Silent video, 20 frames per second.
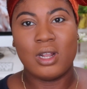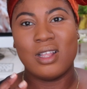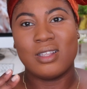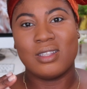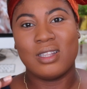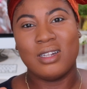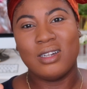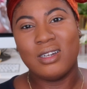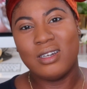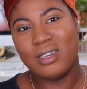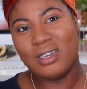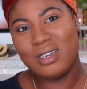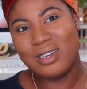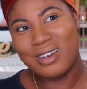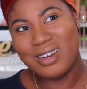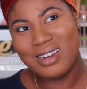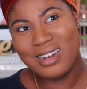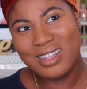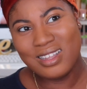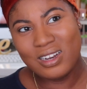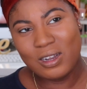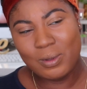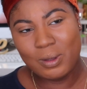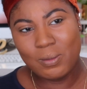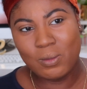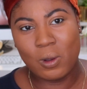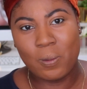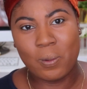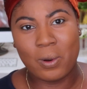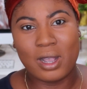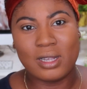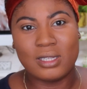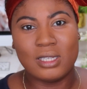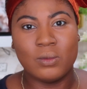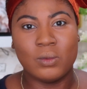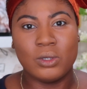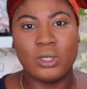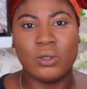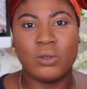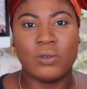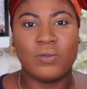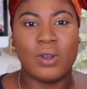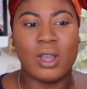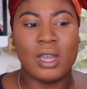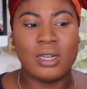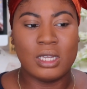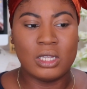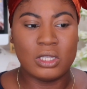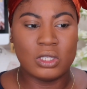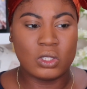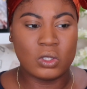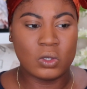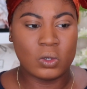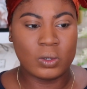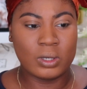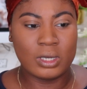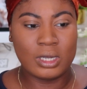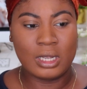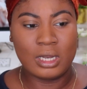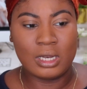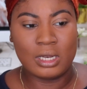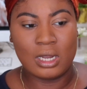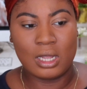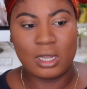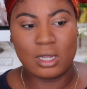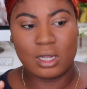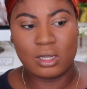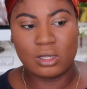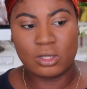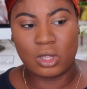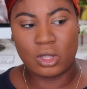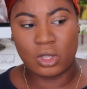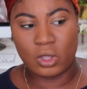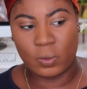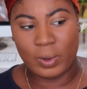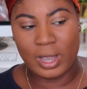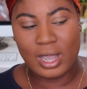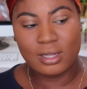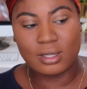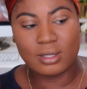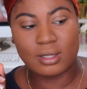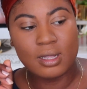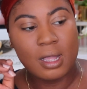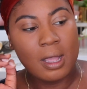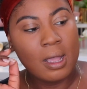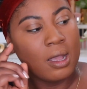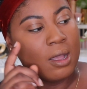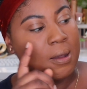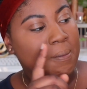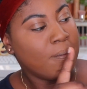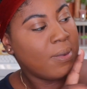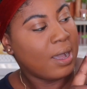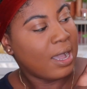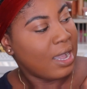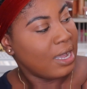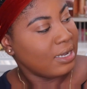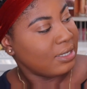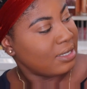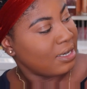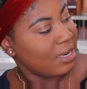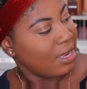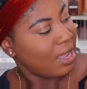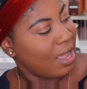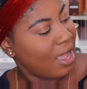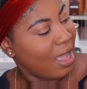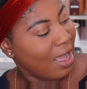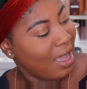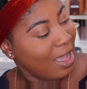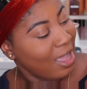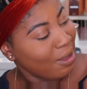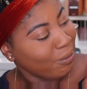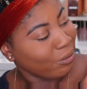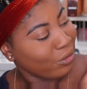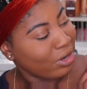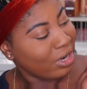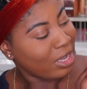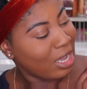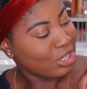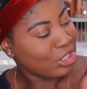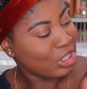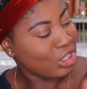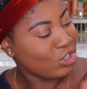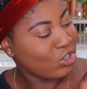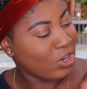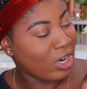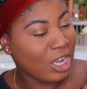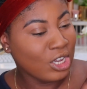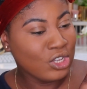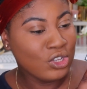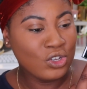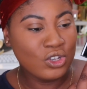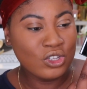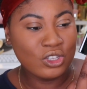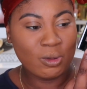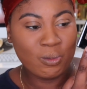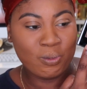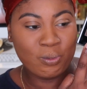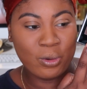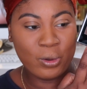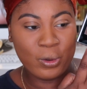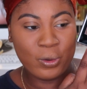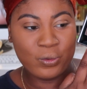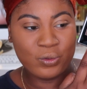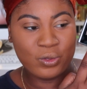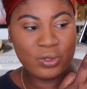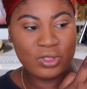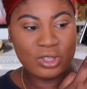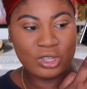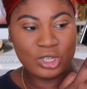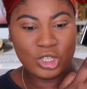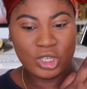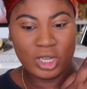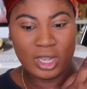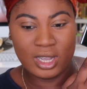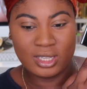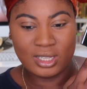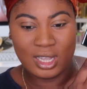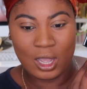It's a little bit more pricey than what you would find in store in the US, but I'm gonna actually try and use both of these shades.